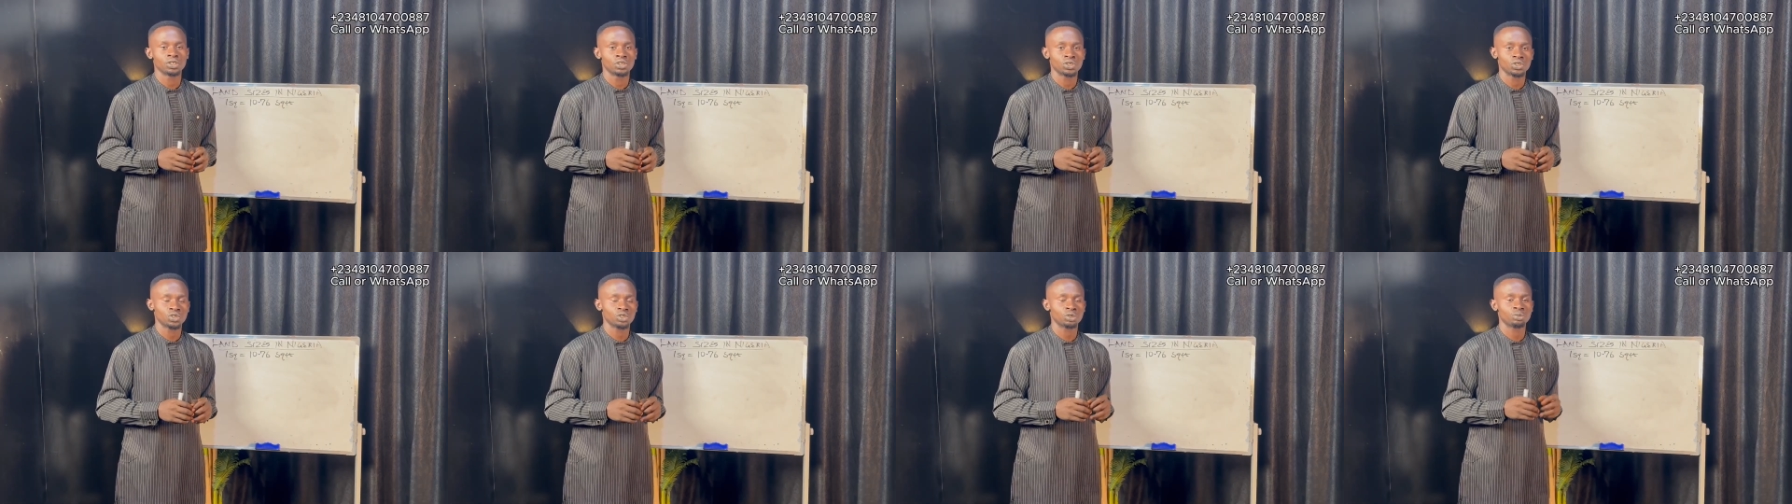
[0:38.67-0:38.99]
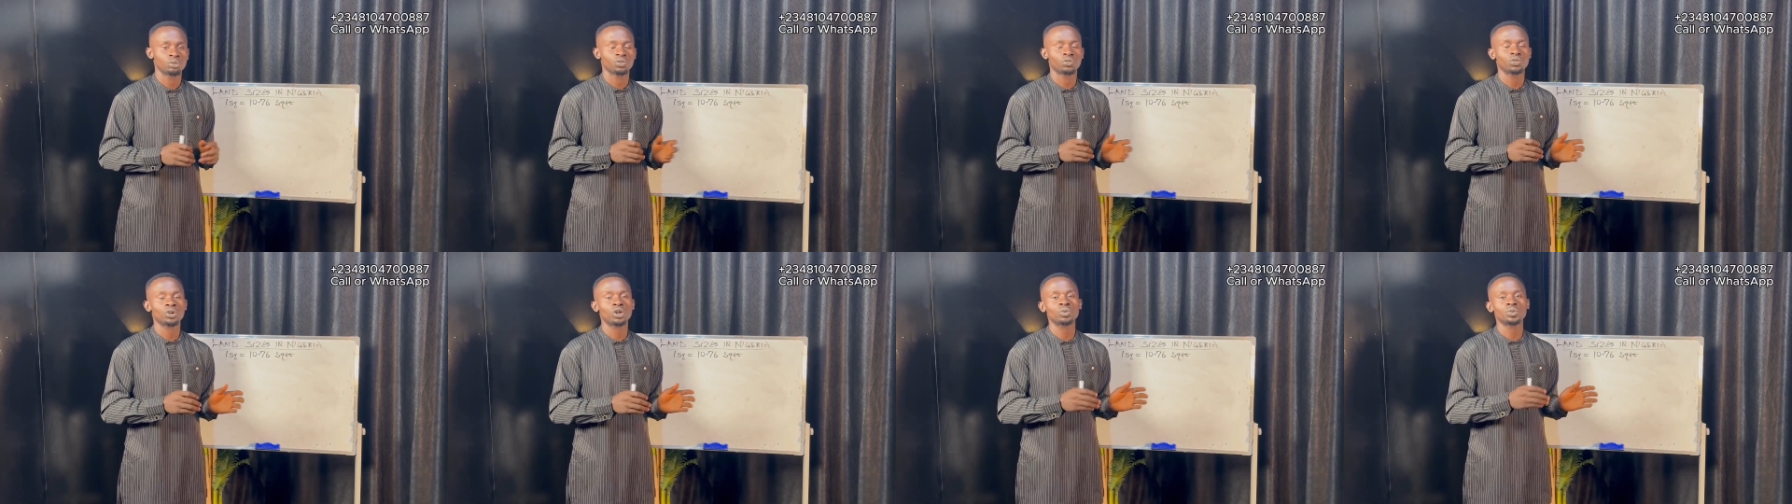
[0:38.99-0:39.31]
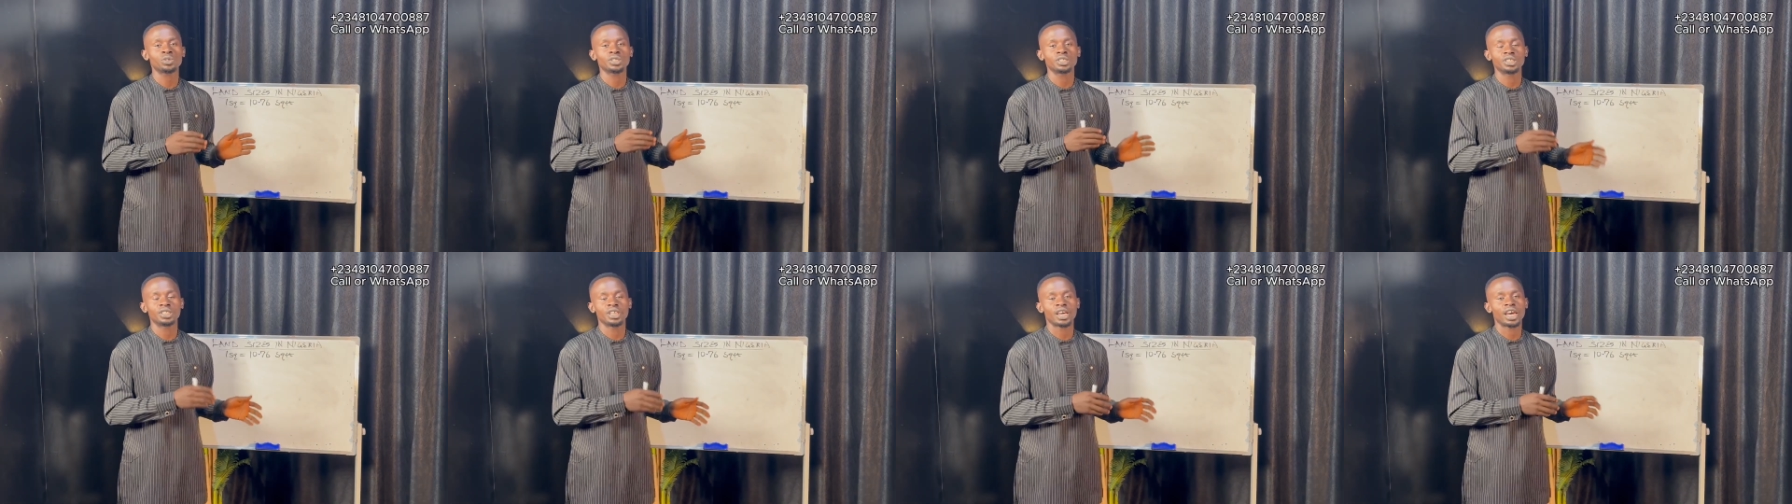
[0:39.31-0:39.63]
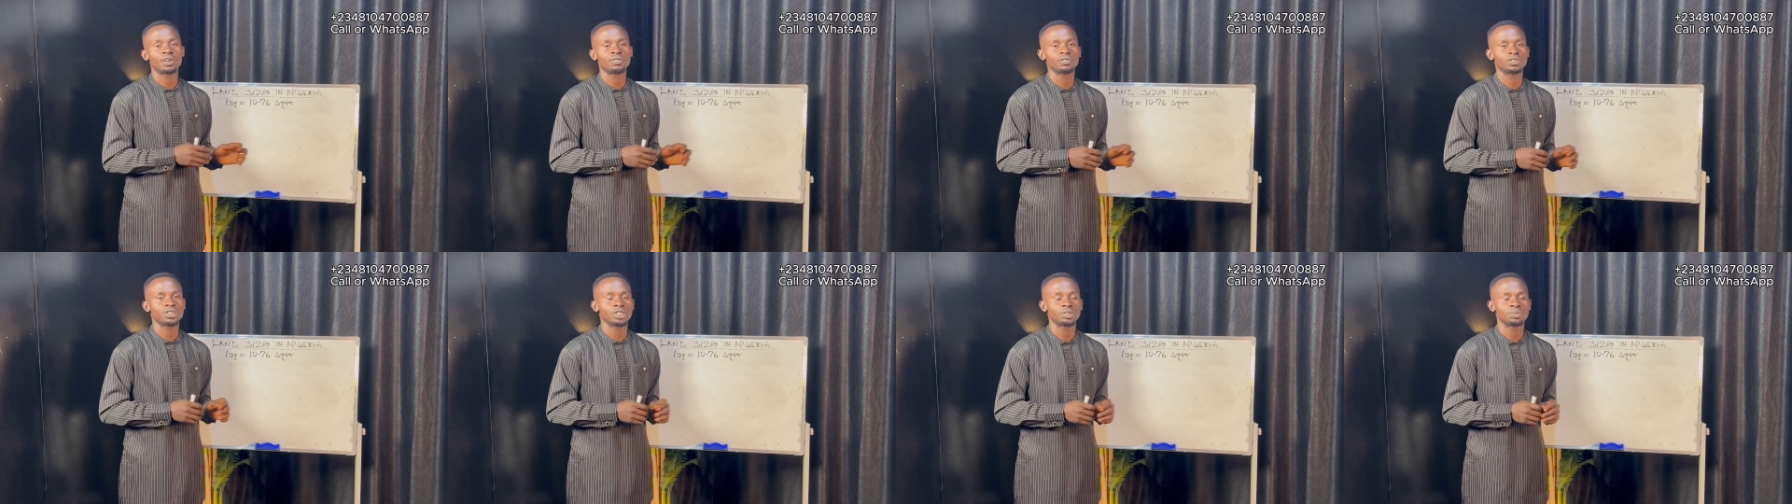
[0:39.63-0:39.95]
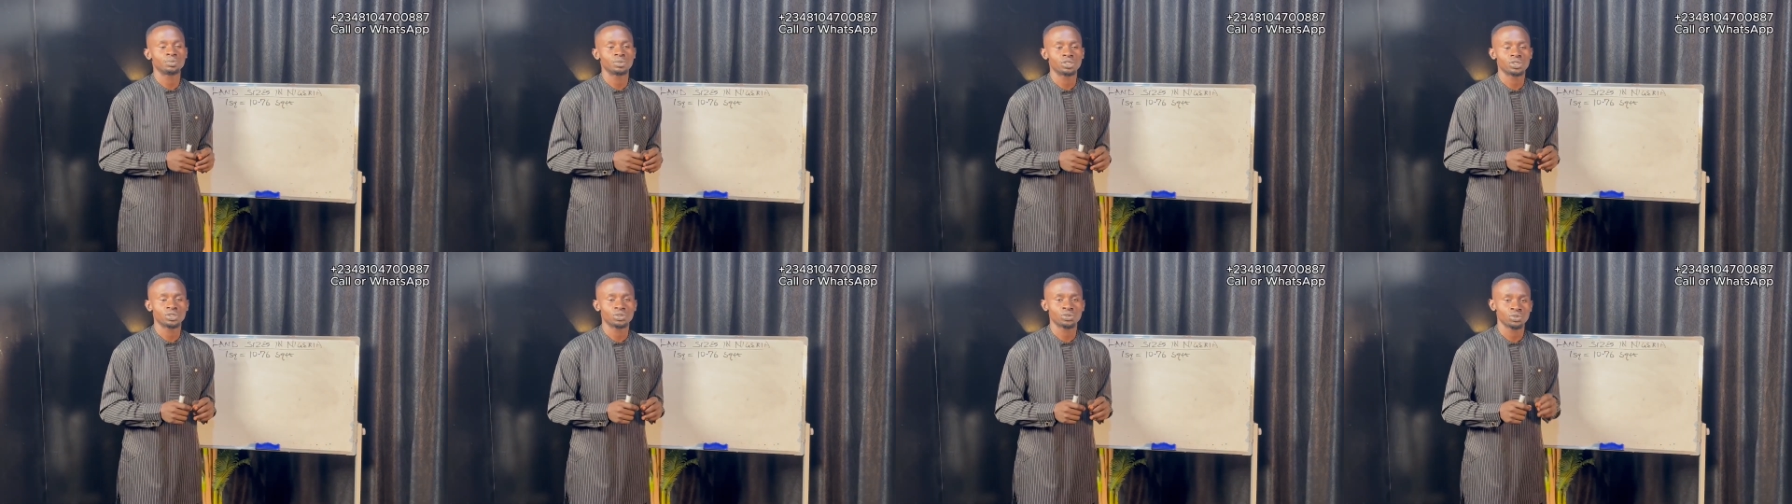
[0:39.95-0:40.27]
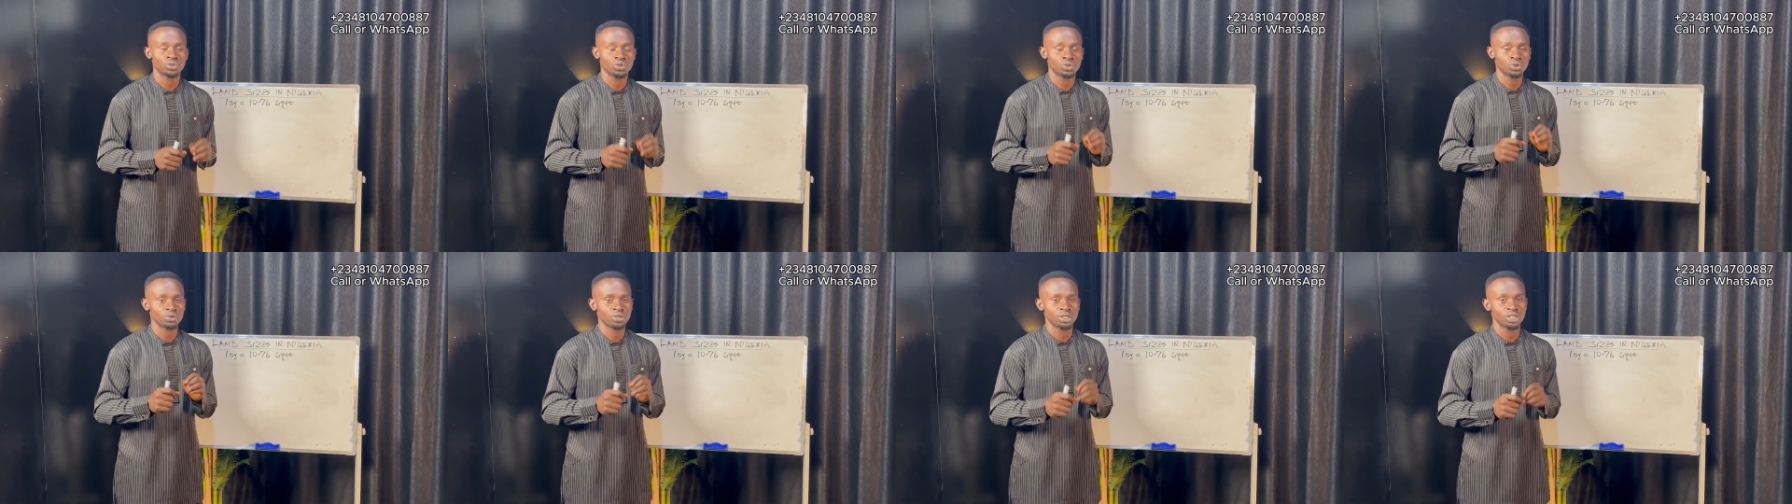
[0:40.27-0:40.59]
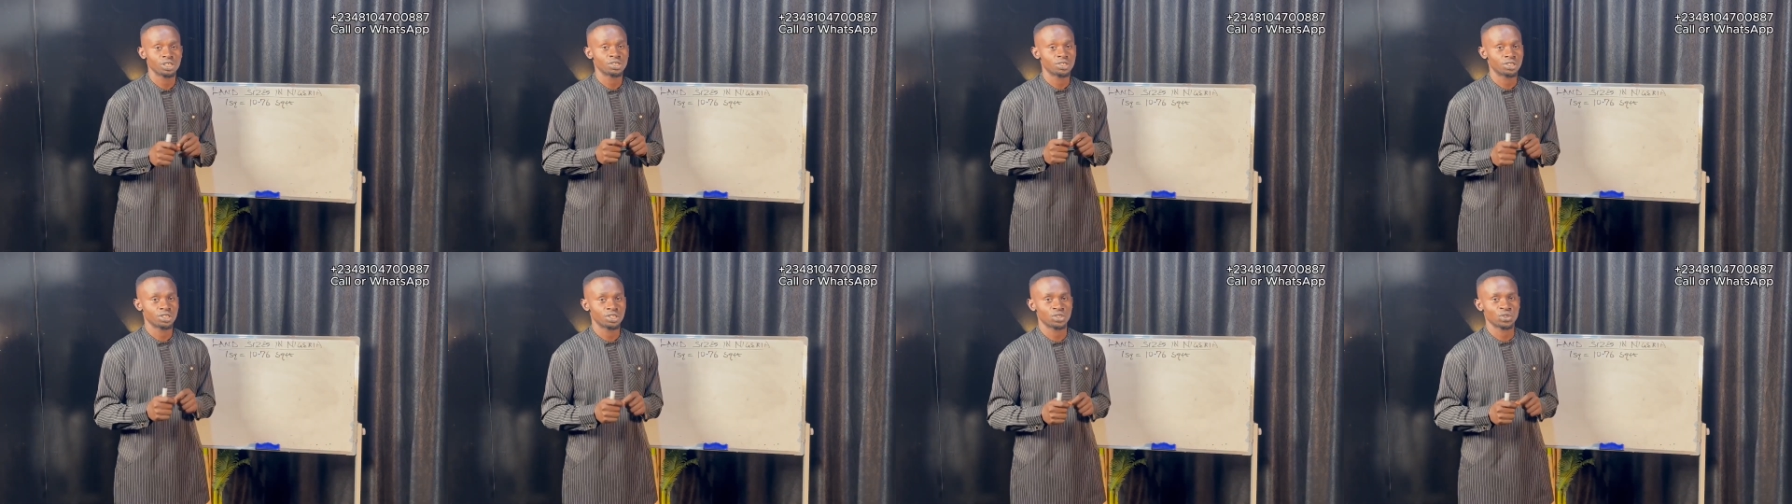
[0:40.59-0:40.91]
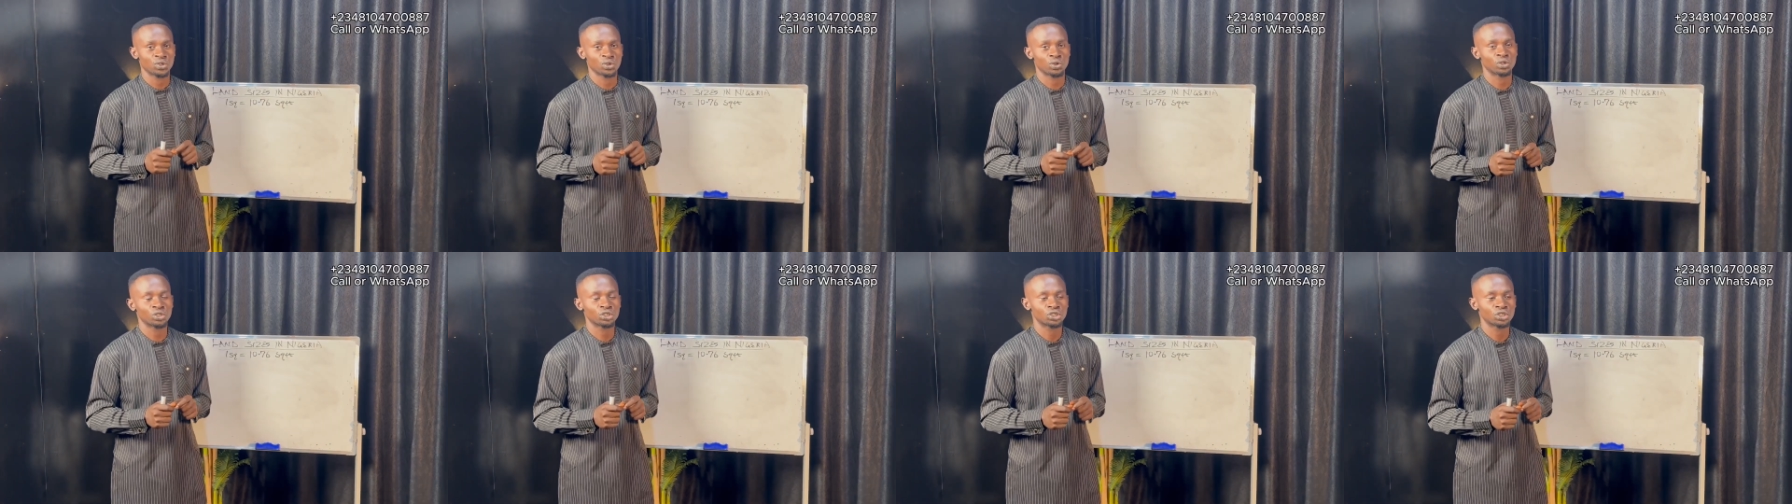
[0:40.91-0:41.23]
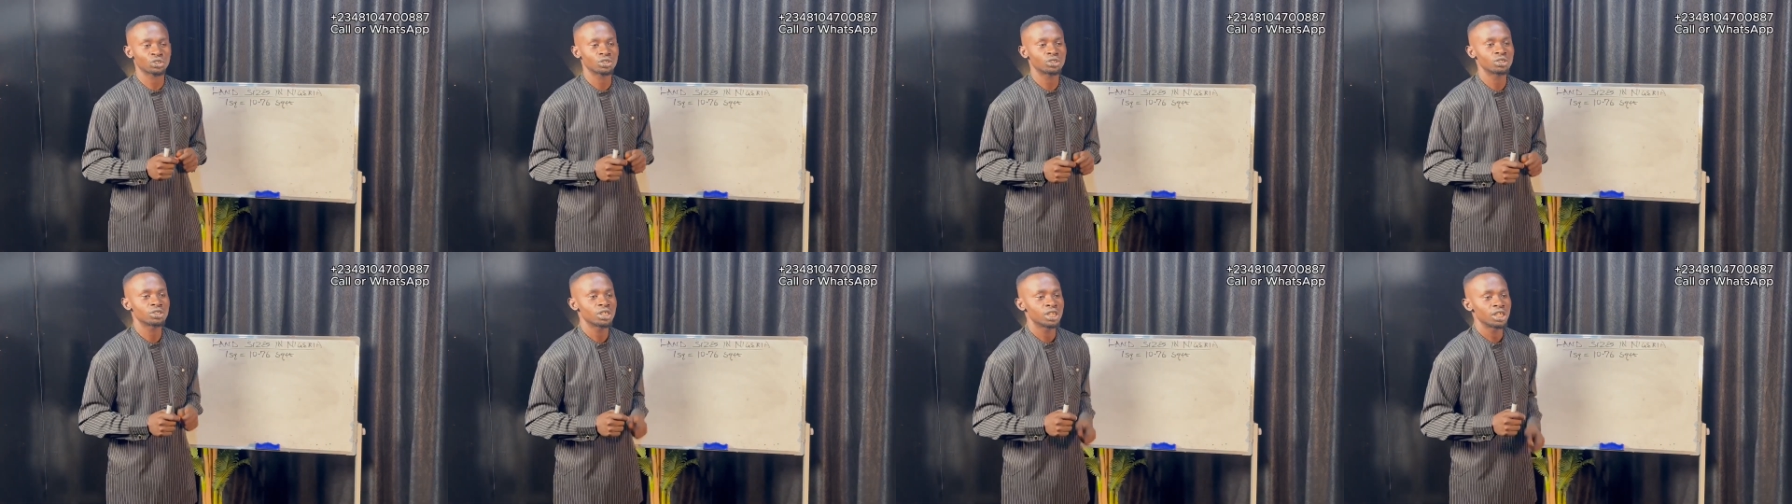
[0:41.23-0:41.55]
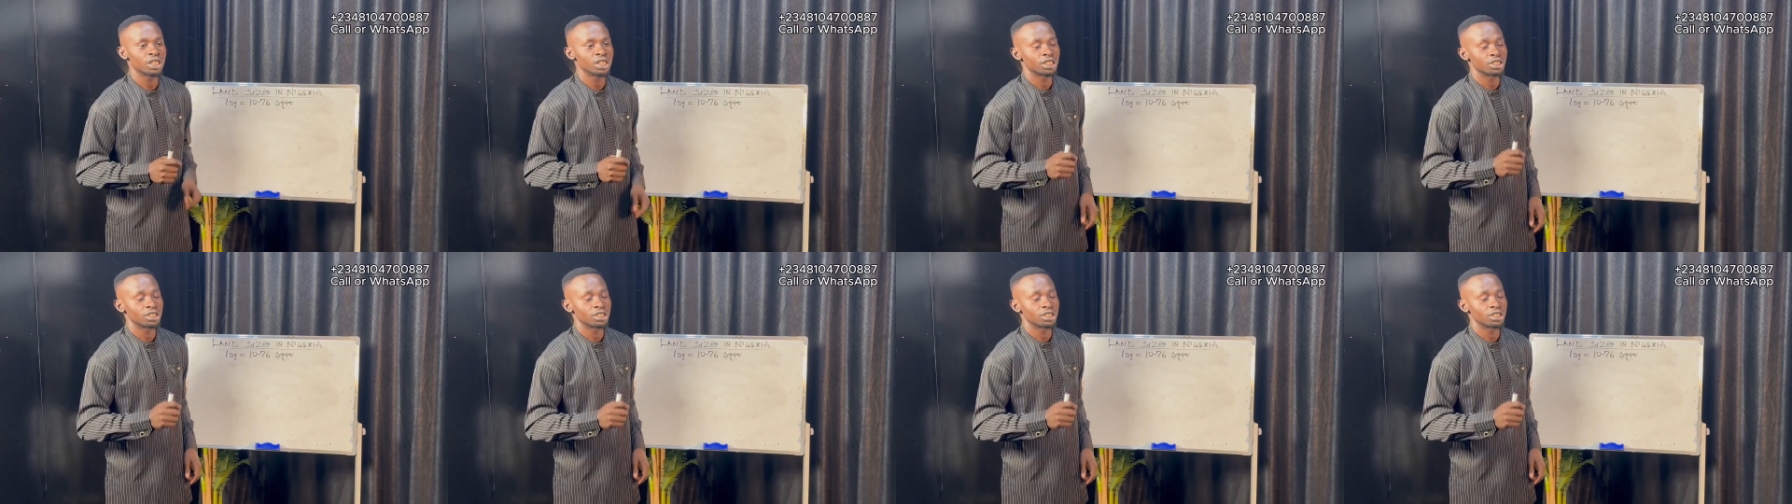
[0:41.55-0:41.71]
So before we dive deep into today's discussion,